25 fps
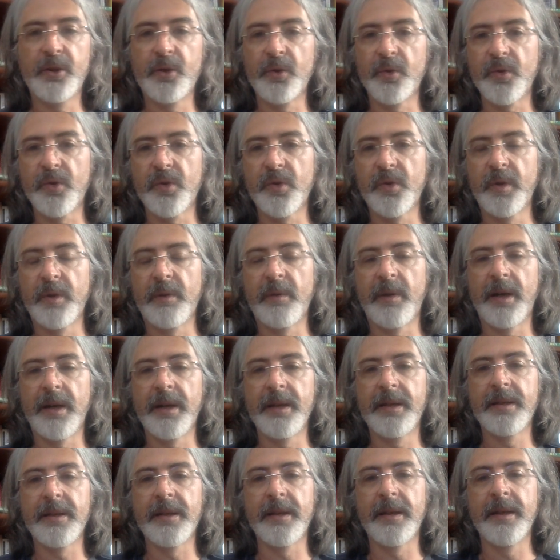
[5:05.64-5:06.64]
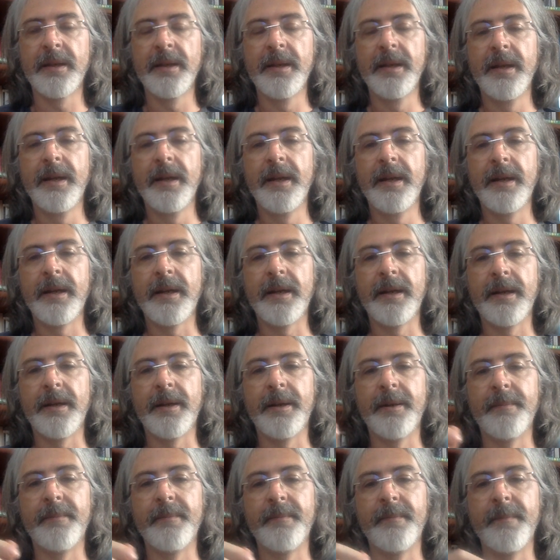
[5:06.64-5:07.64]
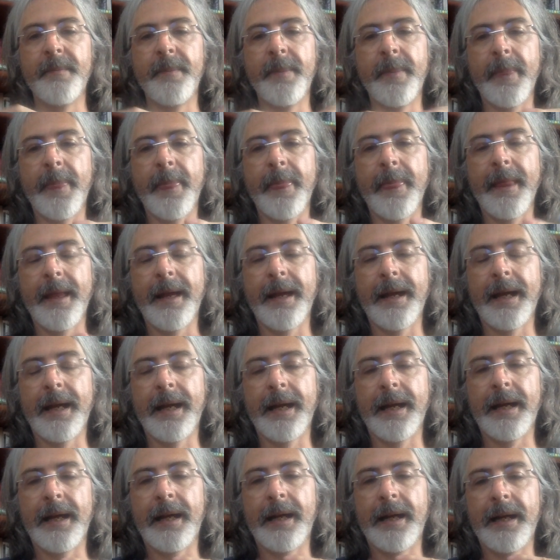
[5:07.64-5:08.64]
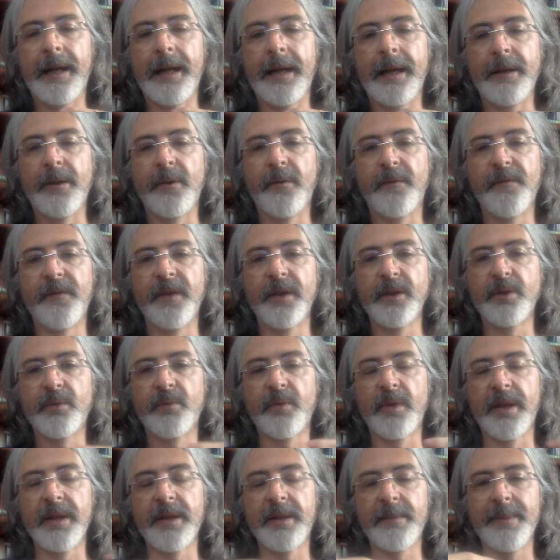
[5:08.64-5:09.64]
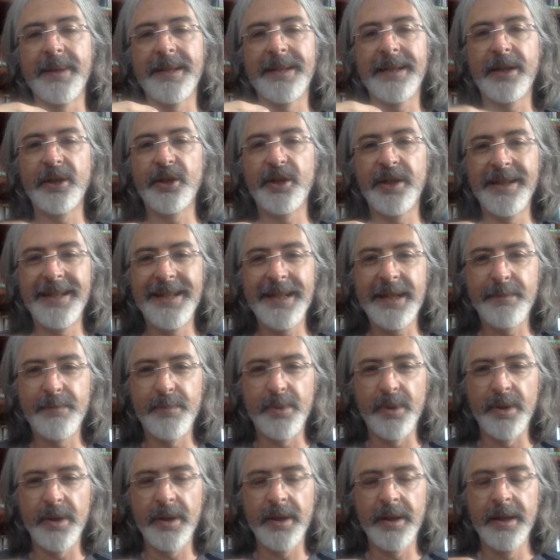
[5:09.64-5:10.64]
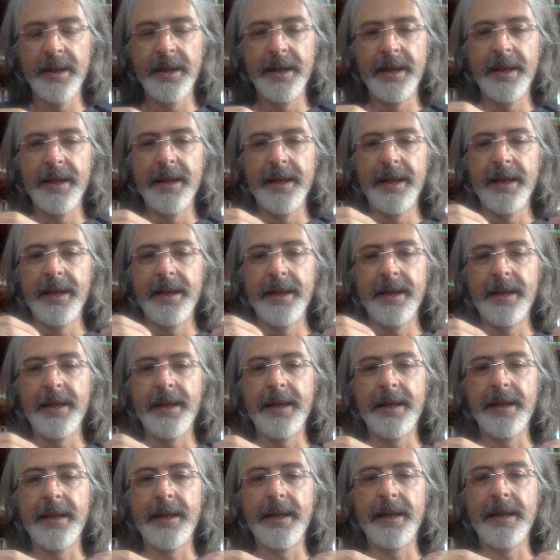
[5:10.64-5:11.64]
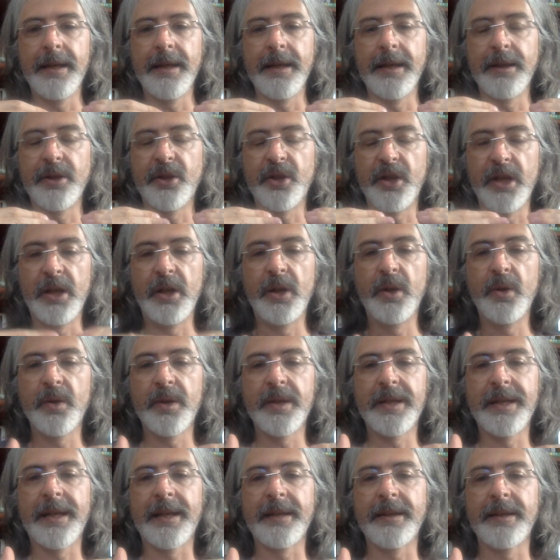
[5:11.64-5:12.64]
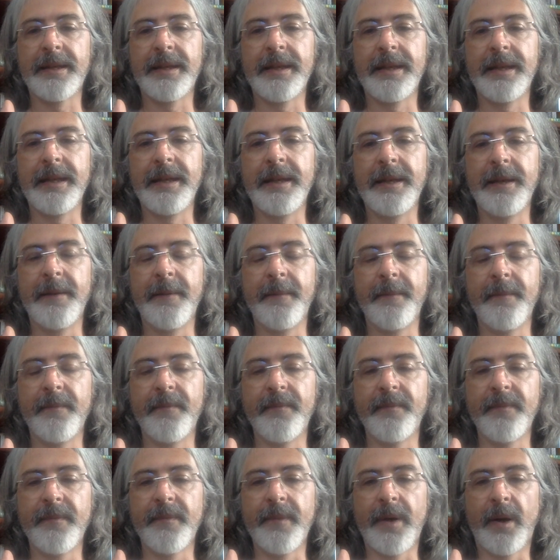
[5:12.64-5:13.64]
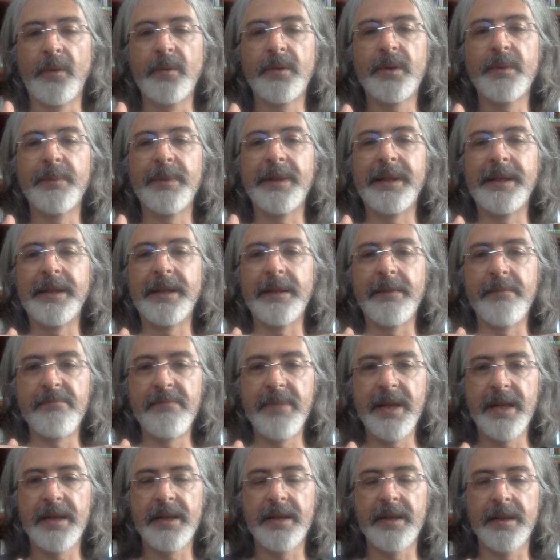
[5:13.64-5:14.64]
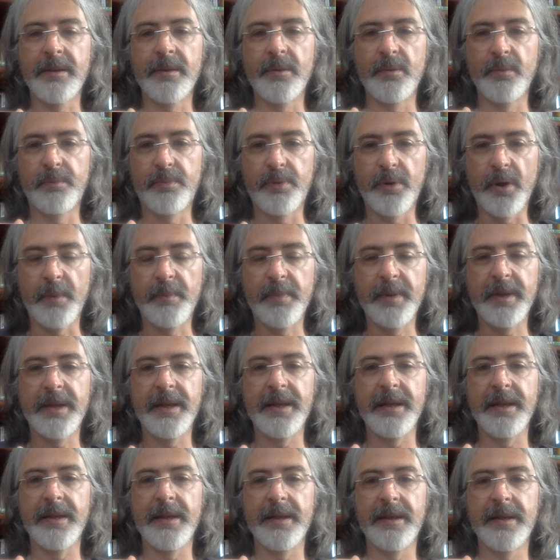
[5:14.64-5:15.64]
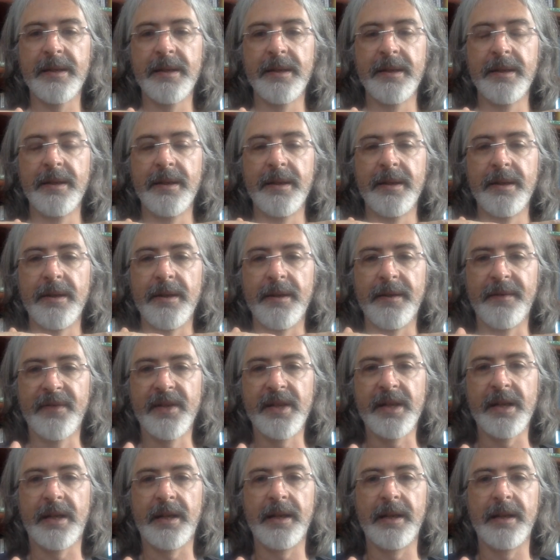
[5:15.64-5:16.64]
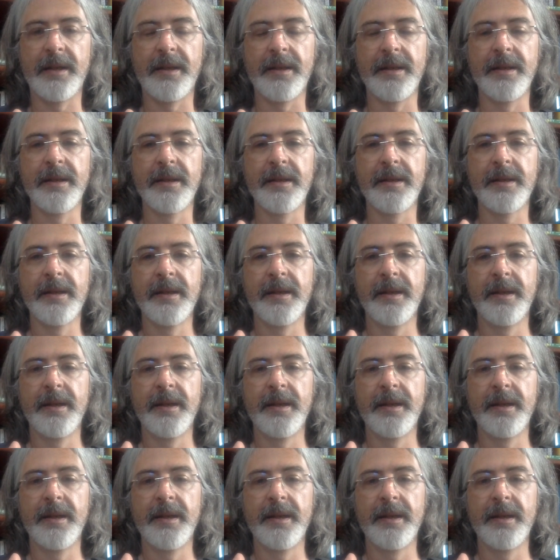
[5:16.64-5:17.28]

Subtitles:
short story writer, and non-fiction writer. But essentially, this book, she looks at ultimately the mystical properties of silence.